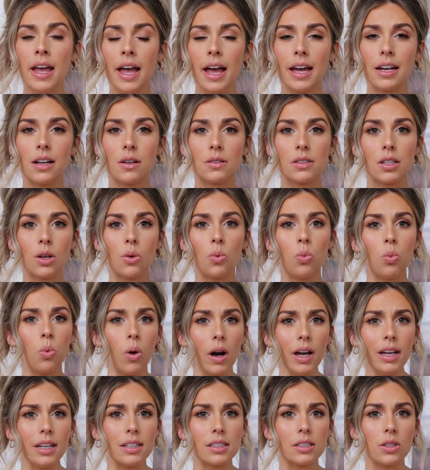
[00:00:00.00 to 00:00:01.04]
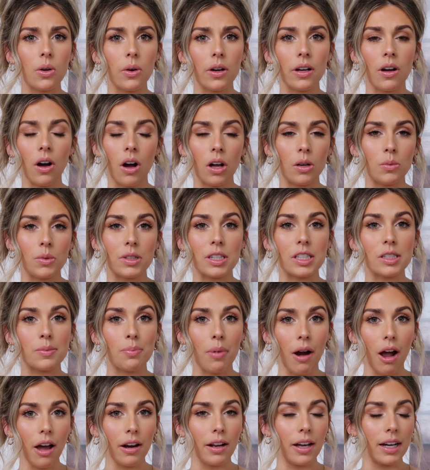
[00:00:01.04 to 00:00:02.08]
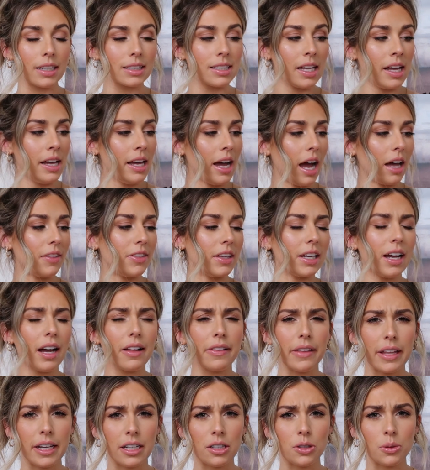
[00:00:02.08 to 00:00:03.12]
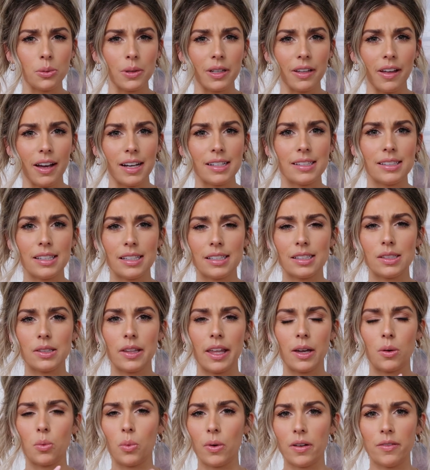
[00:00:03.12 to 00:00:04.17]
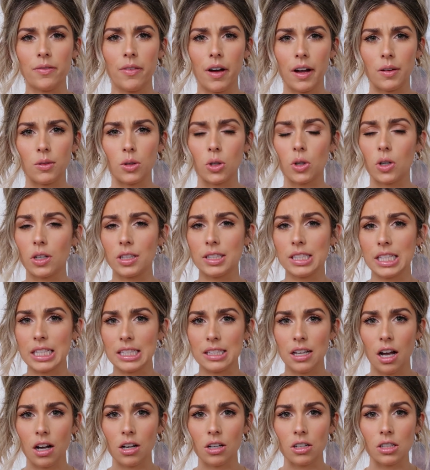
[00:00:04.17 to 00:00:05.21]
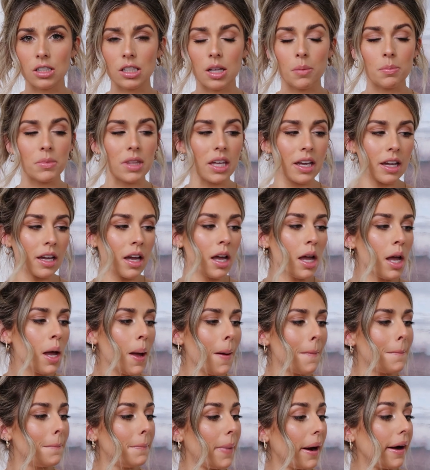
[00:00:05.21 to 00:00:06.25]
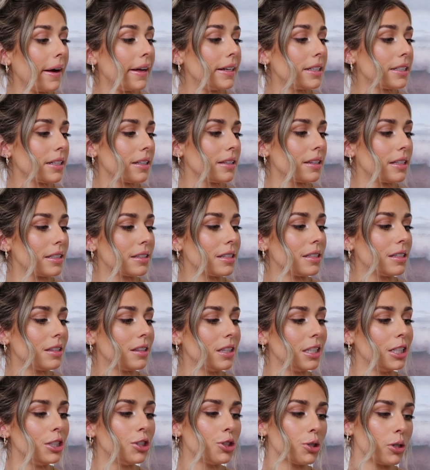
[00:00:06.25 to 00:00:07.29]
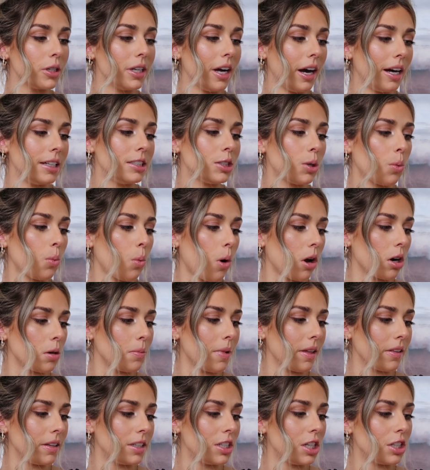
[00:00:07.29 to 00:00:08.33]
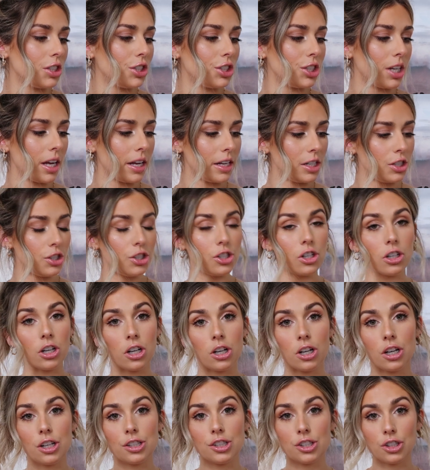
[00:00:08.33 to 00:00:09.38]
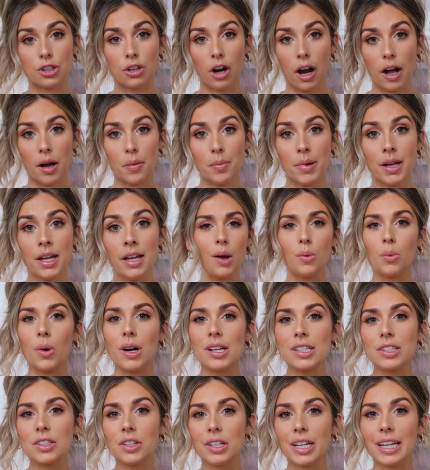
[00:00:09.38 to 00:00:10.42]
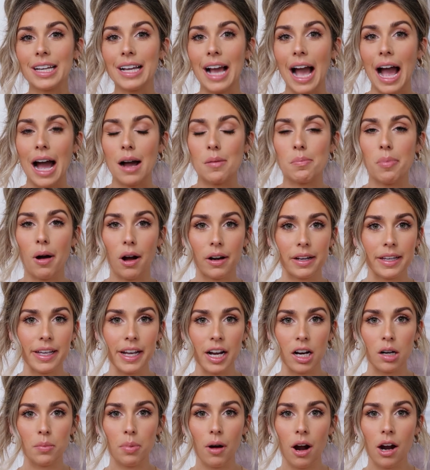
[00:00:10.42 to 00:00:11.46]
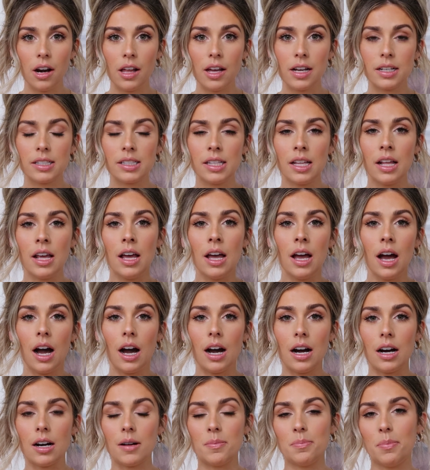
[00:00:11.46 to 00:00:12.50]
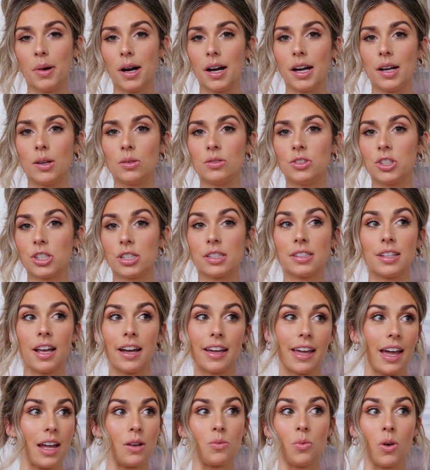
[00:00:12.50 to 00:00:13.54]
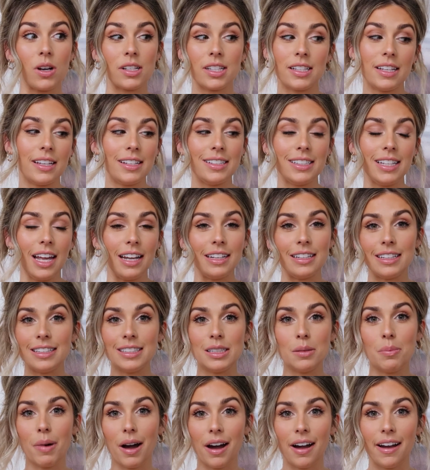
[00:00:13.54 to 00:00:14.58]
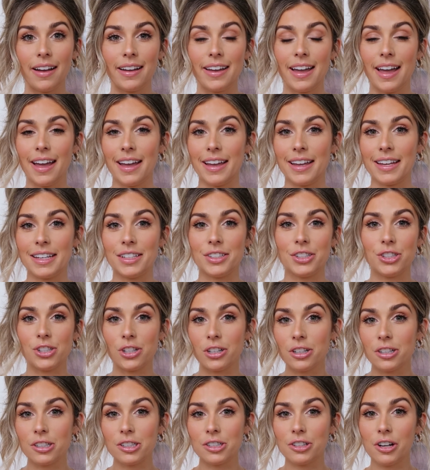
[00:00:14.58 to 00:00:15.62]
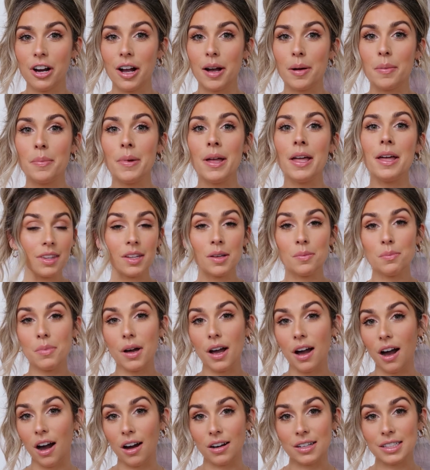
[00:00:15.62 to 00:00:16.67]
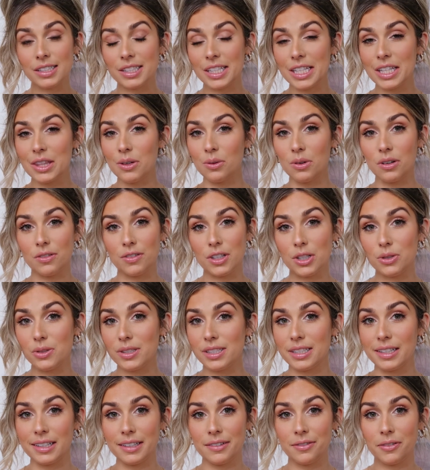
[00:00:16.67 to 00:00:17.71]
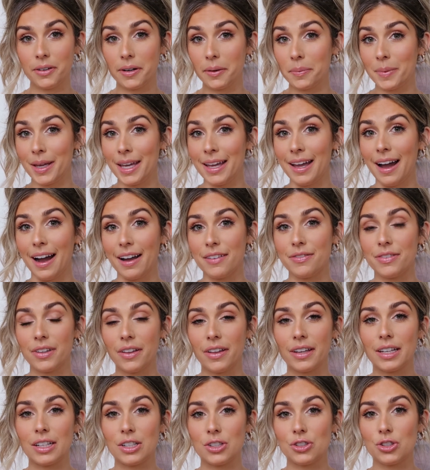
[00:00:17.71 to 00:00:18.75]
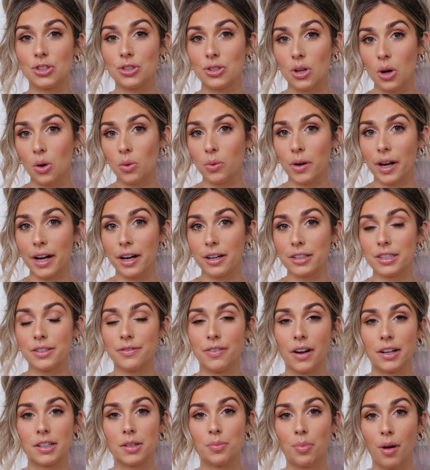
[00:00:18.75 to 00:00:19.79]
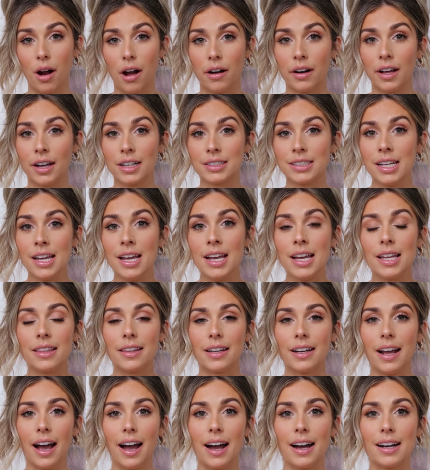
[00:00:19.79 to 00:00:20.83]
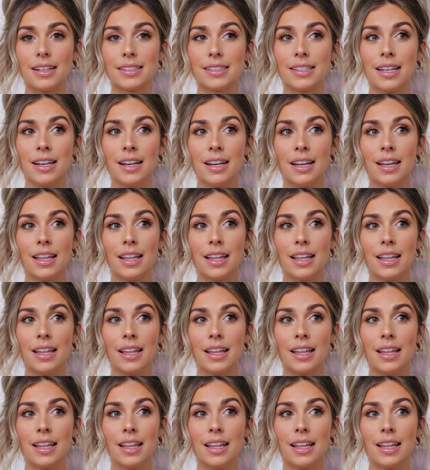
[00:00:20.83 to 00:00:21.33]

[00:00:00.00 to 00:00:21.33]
And I was like, what is going on with this product? I think I later realized this like went viral on TikTok or something, but this is the Tree Hut Watermelon Shea Sugar Scrub. I was looking at body care products, but just again wasn't intending to buy a sugar scrub. But honestly, the reviews did it for me. I feel like it is so rare to find a product that has